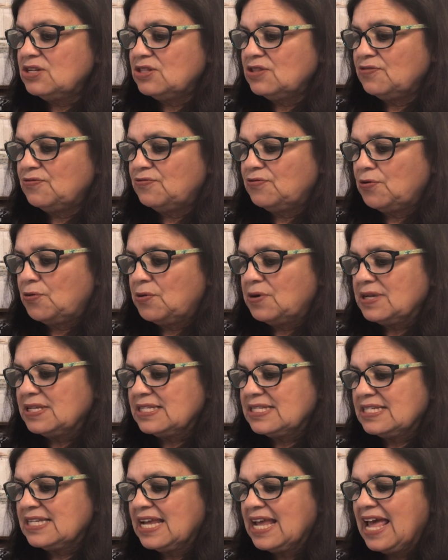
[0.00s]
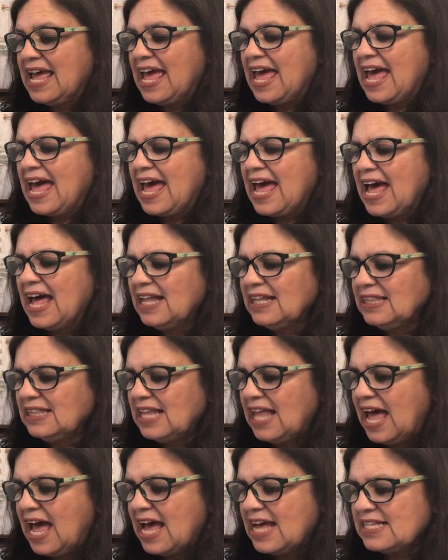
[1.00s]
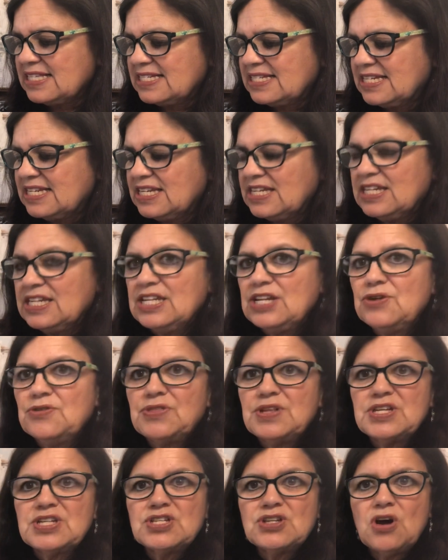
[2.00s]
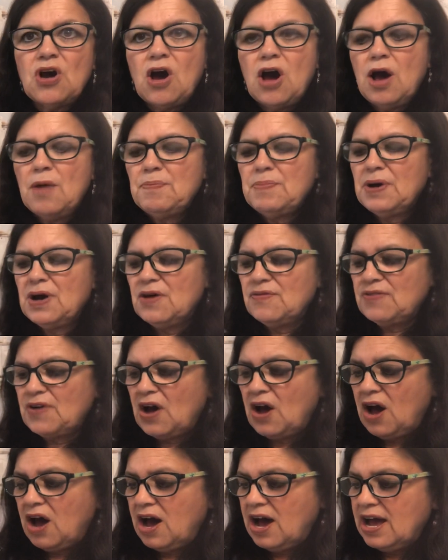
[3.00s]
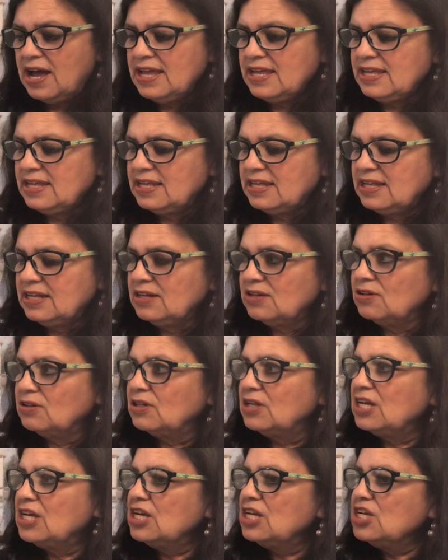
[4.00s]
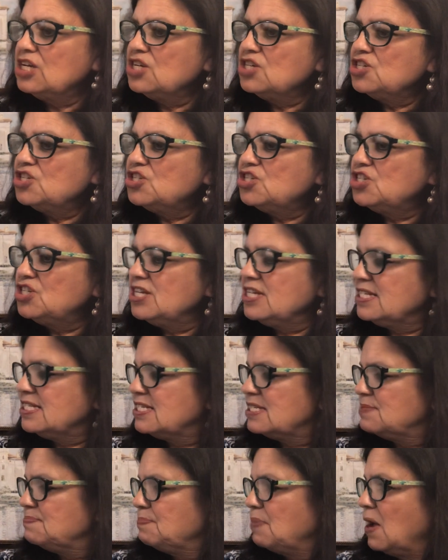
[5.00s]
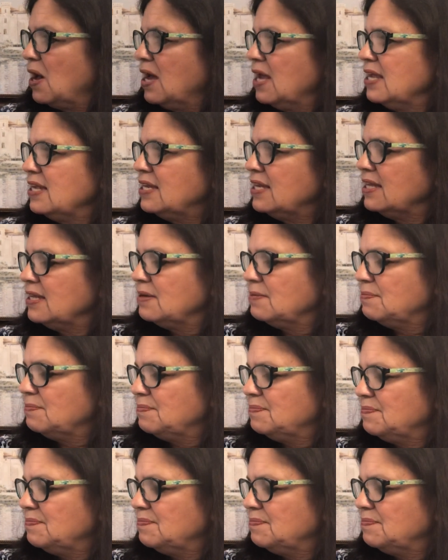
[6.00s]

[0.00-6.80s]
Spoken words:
the forest. At last, near the top of a high hill, she spied him.